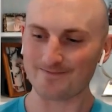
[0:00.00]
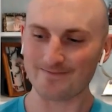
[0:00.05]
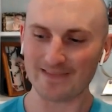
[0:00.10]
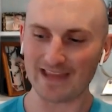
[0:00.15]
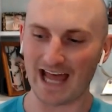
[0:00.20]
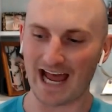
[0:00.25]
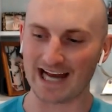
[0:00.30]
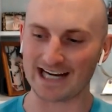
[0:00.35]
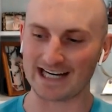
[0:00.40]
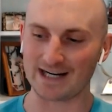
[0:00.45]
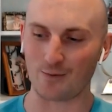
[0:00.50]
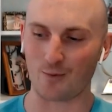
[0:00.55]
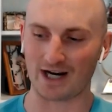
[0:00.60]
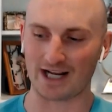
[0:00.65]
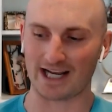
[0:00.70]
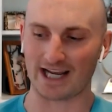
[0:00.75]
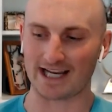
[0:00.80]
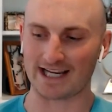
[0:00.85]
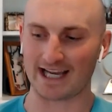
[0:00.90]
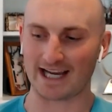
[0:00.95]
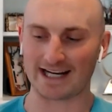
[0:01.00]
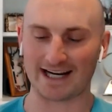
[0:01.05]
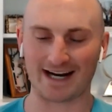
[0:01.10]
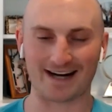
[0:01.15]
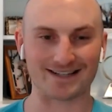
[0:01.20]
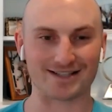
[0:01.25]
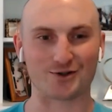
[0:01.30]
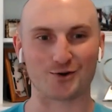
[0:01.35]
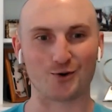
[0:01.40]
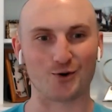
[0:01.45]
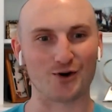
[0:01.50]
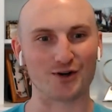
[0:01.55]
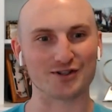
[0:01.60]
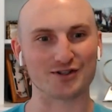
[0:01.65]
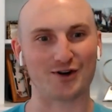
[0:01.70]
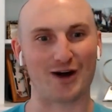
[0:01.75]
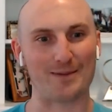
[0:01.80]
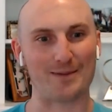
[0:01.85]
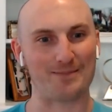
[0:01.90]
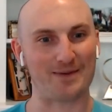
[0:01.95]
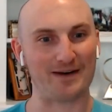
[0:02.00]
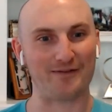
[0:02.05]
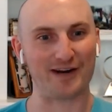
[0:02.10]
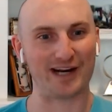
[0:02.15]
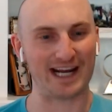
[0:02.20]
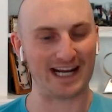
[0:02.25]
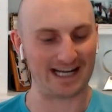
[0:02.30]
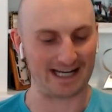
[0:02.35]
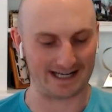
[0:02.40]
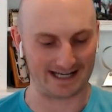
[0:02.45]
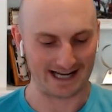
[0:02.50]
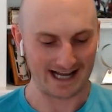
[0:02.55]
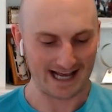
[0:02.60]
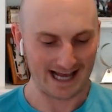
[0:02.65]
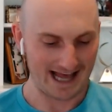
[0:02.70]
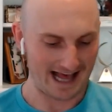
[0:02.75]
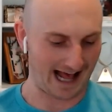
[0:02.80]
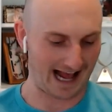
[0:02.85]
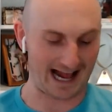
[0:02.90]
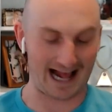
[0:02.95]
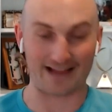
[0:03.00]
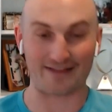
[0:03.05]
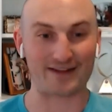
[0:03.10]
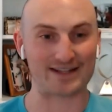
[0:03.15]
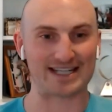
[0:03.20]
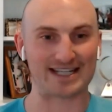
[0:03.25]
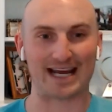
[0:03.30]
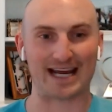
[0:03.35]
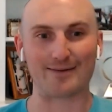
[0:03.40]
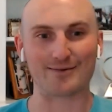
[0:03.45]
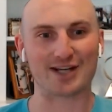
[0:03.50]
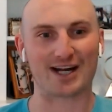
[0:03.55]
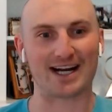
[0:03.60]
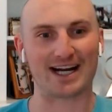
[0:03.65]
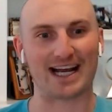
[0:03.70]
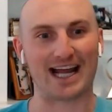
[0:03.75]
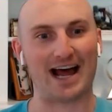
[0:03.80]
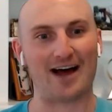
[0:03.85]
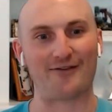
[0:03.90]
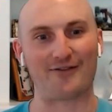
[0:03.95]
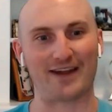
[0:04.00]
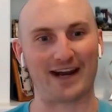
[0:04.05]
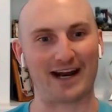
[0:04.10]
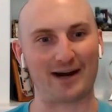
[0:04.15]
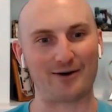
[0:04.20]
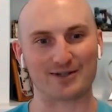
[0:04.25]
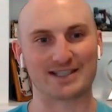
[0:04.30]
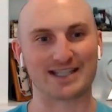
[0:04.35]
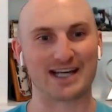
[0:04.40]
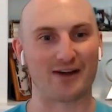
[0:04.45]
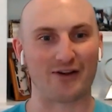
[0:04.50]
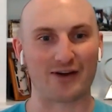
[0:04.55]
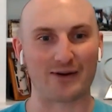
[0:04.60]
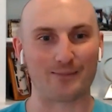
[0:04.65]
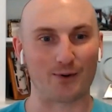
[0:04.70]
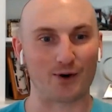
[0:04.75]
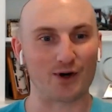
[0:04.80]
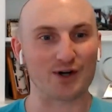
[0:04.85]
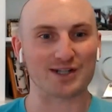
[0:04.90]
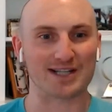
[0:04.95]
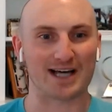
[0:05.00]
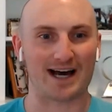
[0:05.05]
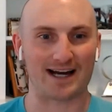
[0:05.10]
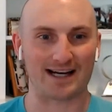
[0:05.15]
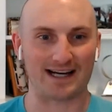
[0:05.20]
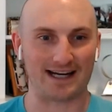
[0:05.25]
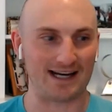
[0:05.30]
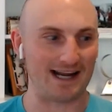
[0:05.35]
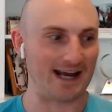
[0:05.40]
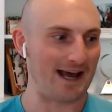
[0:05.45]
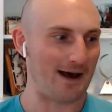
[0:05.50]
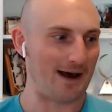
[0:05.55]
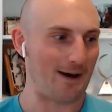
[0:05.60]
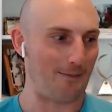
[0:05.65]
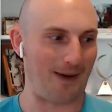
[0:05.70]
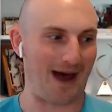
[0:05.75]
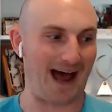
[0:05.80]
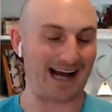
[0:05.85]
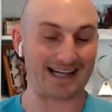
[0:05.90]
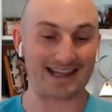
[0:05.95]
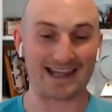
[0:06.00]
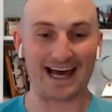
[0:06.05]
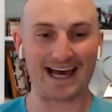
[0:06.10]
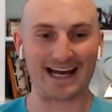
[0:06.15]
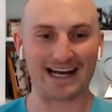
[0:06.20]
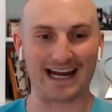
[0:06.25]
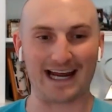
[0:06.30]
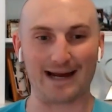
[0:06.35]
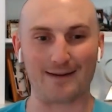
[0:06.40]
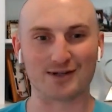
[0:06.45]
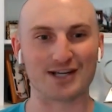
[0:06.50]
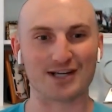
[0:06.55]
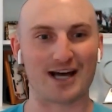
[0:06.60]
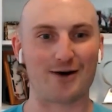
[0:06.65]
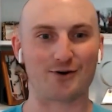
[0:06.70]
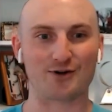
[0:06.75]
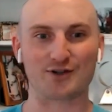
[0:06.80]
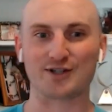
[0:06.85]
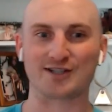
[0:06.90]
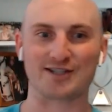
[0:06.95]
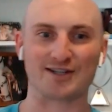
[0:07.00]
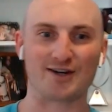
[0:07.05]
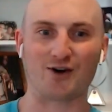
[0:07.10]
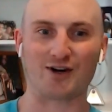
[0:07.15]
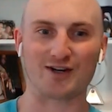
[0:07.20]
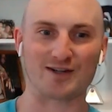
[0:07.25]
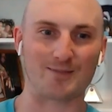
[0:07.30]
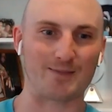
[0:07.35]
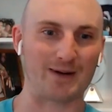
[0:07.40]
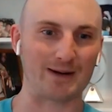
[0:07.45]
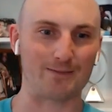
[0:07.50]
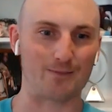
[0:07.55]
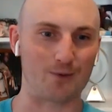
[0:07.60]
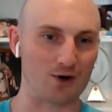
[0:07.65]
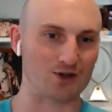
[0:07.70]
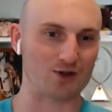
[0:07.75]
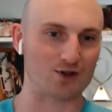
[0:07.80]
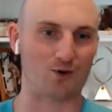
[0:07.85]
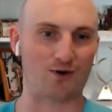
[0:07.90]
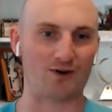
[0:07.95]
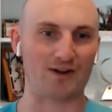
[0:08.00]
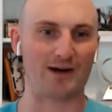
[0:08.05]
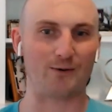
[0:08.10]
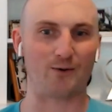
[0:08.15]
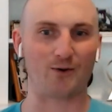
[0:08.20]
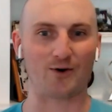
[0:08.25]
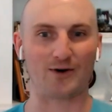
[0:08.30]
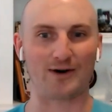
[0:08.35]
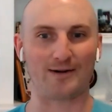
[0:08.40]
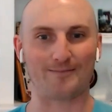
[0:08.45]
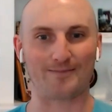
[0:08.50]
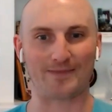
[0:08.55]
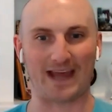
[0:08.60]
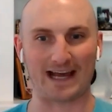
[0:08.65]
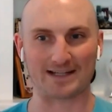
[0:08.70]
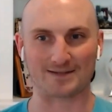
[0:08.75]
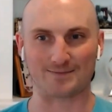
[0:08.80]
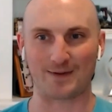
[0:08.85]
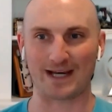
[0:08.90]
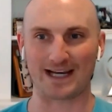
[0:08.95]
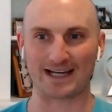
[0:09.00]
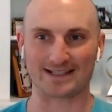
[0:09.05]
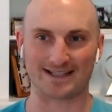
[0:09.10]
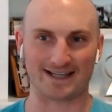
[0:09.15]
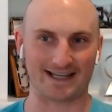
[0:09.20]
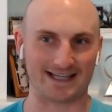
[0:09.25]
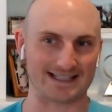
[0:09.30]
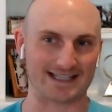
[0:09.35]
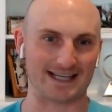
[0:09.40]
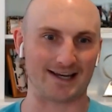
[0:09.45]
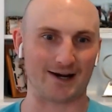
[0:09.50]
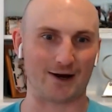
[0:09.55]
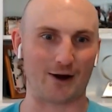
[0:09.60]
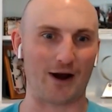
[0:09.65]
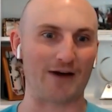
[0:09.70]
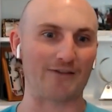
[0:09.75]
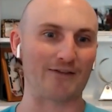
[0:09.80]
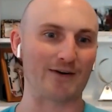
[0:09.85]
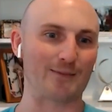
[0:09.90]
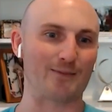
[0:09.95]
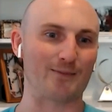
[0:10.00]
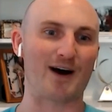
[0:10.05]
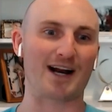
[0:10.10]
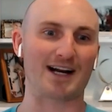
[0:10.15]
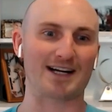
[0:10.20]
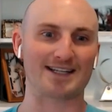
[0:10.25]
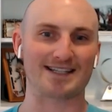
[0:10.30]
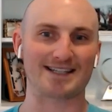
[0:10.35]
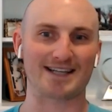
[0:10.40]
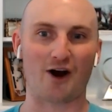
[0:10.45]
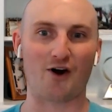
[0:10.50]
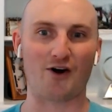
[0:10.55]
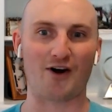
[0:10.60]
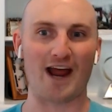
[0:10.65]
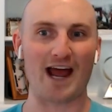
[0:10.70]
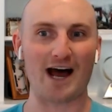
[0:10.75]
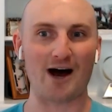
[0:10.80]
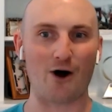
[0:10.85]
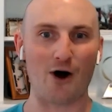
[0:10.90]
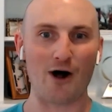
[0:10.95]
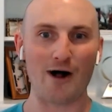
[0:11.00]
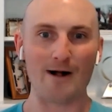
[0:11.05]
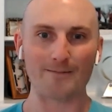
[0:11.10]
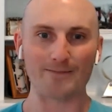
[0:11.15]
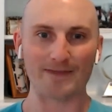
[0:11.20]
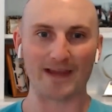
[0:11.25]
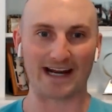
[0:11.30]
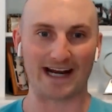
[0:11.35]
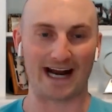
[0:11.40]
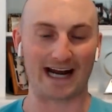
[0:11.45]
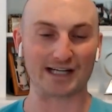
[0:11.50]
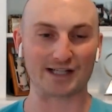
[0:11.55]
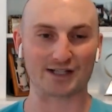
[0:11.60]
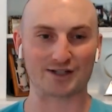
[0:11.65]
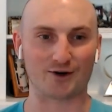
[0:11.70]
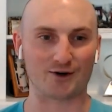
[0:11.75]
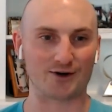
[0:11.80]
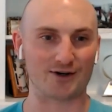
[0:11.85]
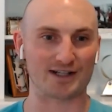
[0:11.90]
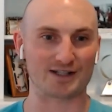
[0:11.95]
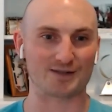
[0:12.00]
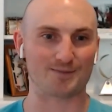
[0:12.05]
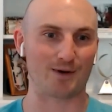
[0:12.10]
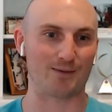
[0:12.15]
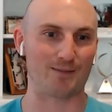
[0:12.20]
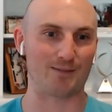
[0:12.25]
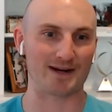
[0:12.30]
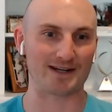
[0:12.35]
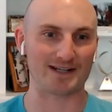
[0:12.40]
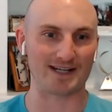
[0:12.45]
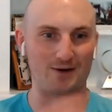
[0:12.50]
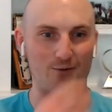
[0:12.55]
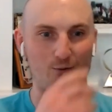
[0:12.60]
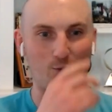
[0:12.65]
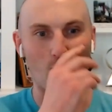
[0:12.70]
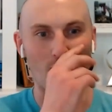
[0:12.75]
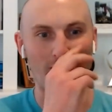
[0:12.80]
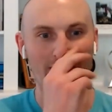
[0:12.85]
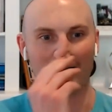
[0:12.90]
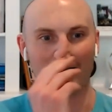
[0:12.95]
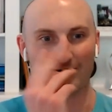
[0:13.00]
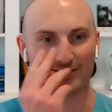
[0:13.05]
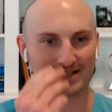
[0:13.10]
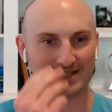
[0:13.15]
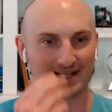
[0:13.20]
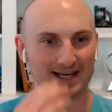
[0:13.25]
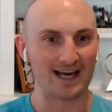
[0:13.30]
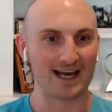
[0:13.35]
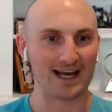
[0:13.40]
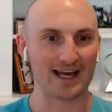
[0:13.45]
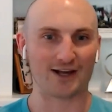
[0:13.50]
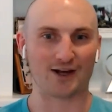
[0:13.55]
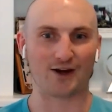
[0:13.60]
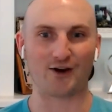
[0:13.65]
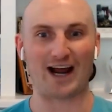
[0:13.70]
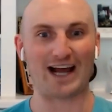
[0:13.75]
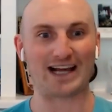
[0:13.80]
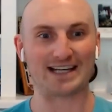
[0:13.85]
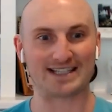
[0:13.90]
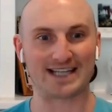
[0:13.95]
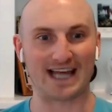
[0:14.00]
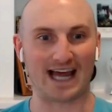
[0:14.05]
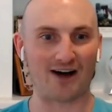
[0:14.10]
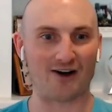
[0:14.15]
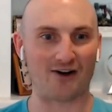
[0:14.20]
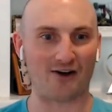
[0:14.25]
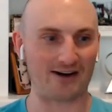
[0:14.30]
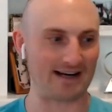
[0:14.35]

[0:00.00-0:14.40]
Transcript: I didn't want to get kicked out of school, so I pivoted and I had this Amazon account that I was selling books on. And back then, Amazon was just known as a big bookstore. They weren't as big as like selling every product as they are now. And I just started experimenting what else could I sell.